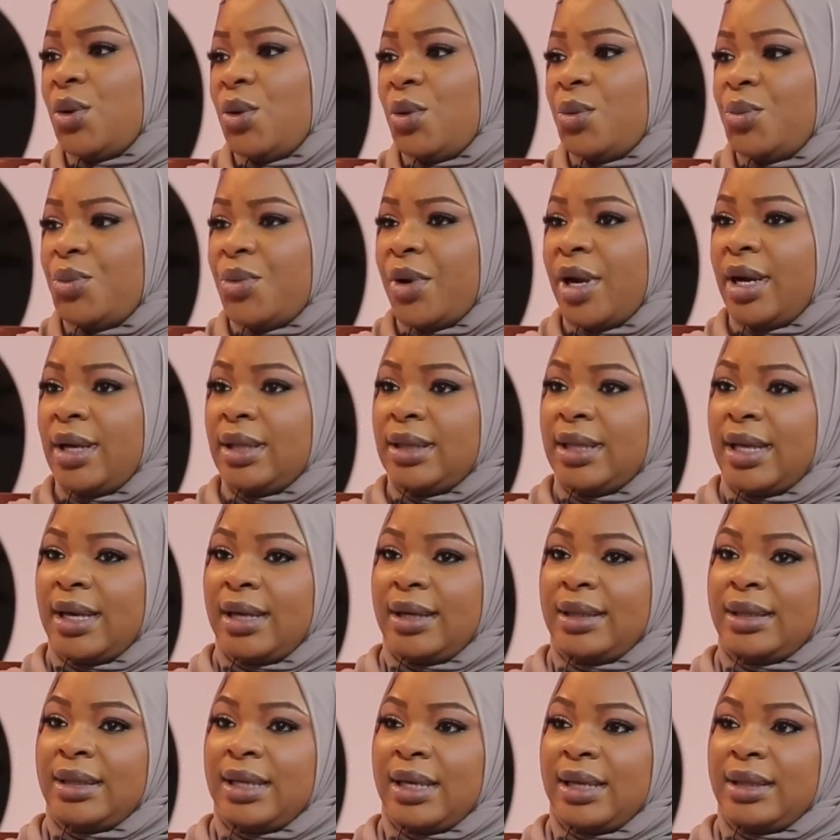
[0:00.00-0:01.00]
break
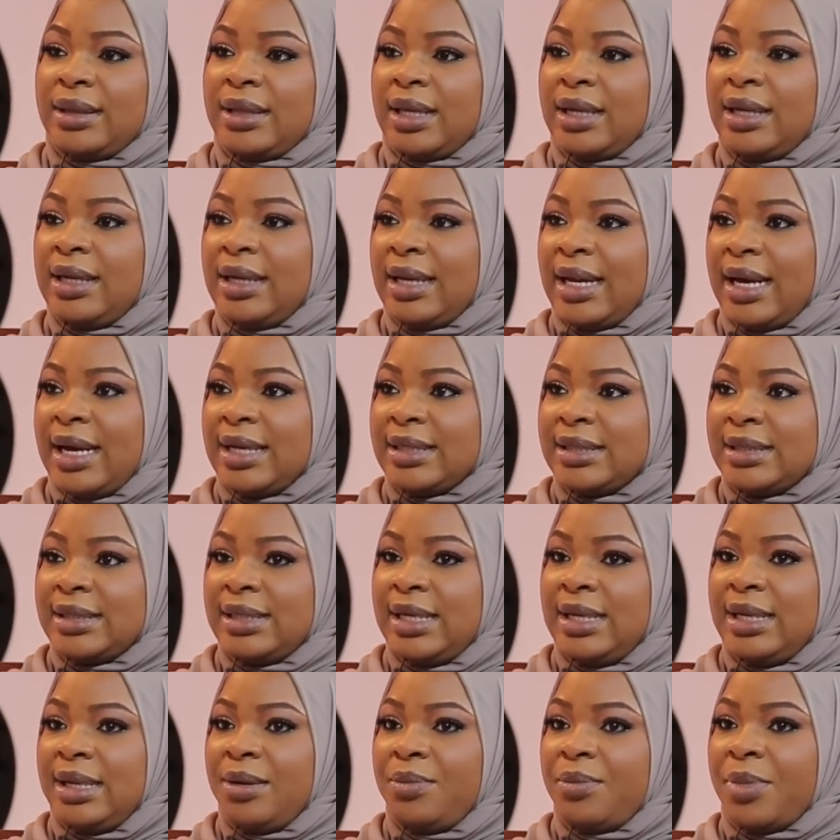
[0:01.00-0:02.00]
the glass
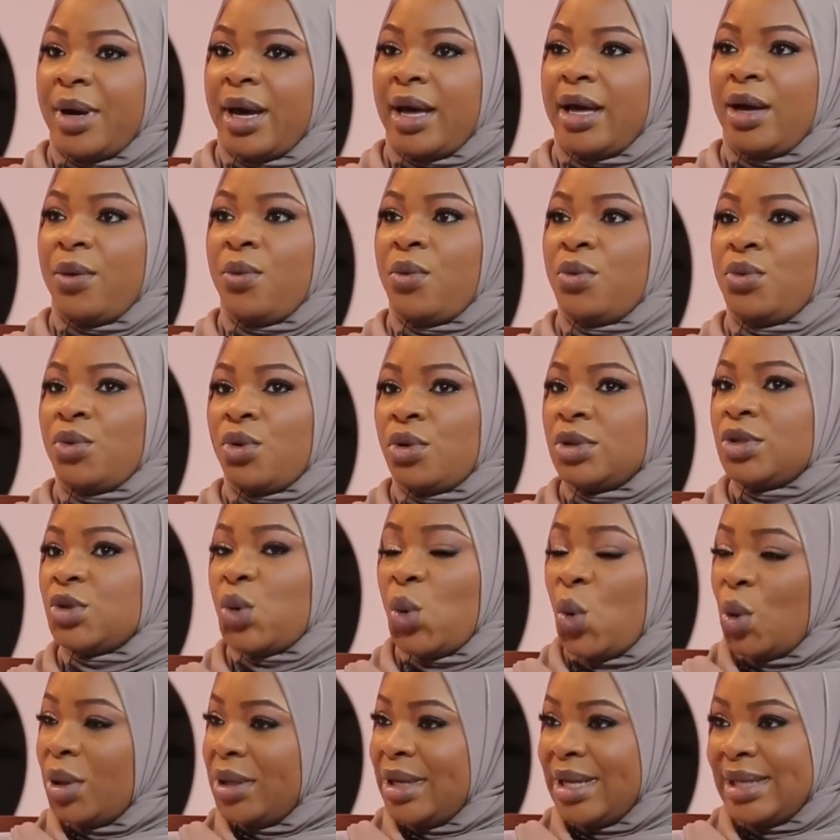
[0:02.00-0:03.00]
ceiling, but it will not
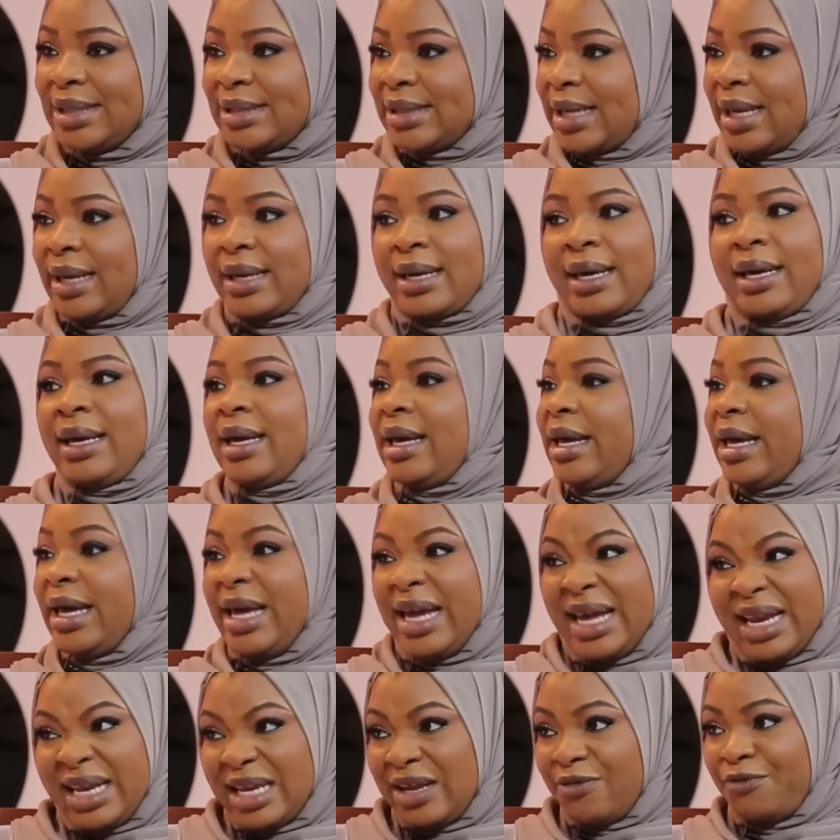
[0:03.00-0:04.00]
only take
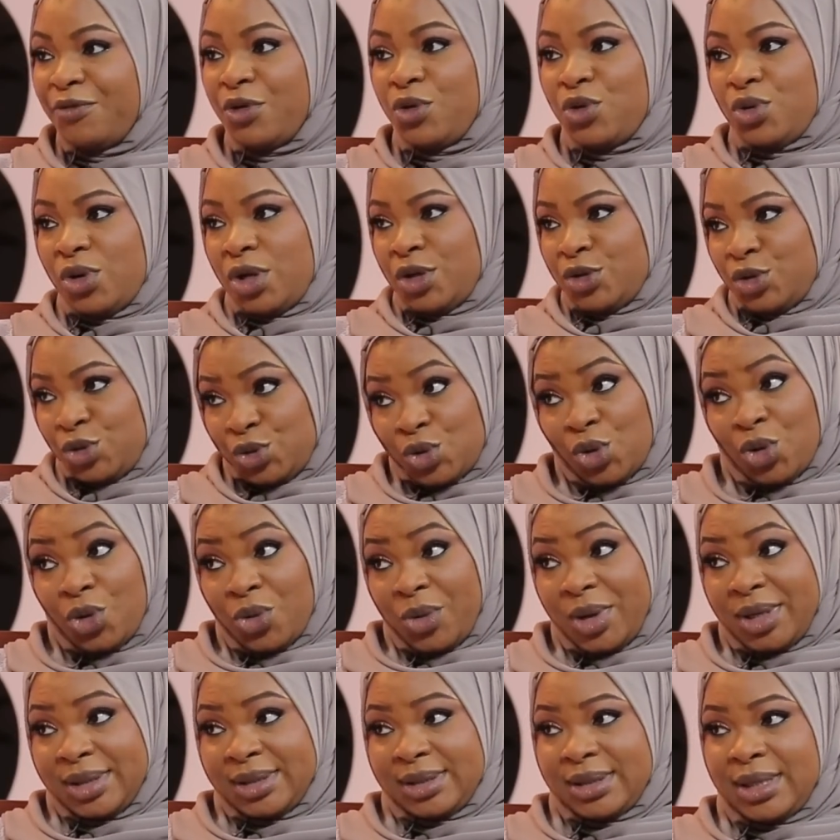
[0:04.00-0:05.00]
individual
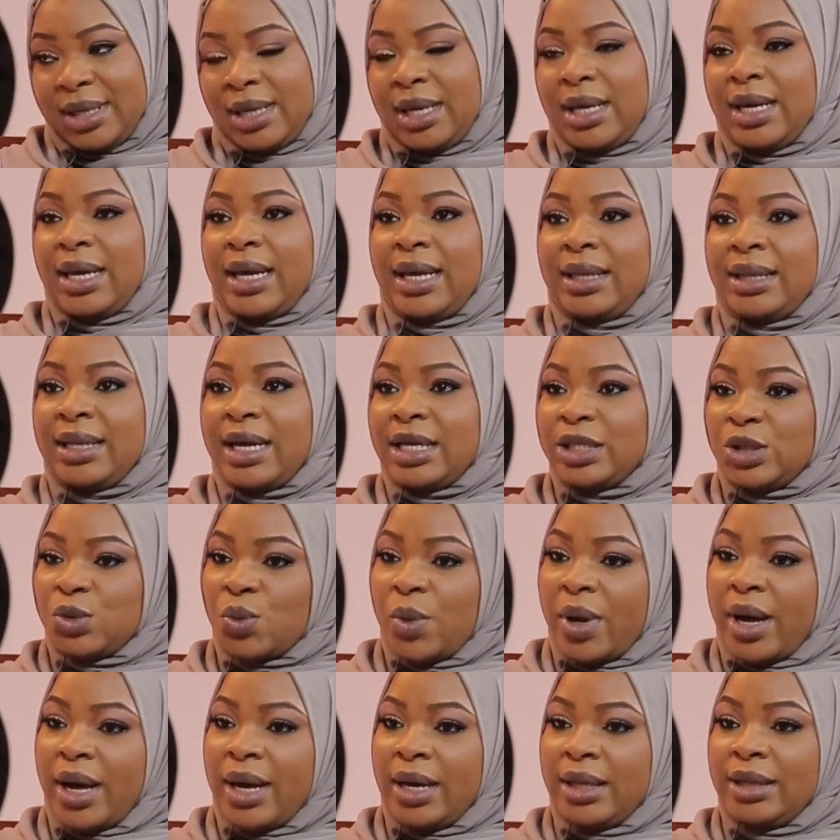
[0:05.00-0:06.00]
stories. And that's
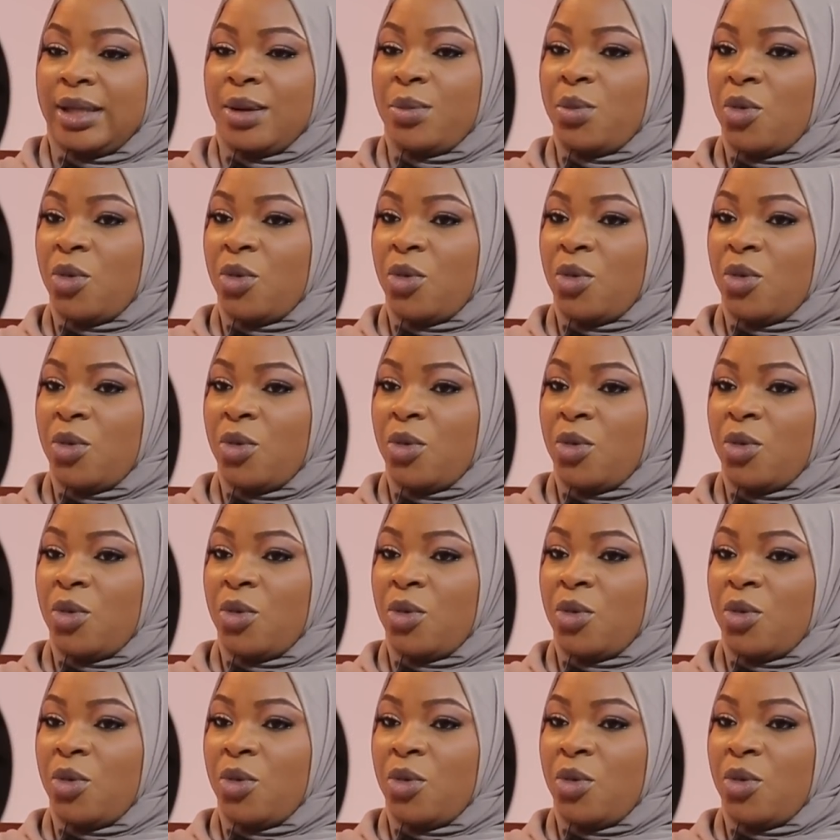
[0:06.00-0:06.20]
why the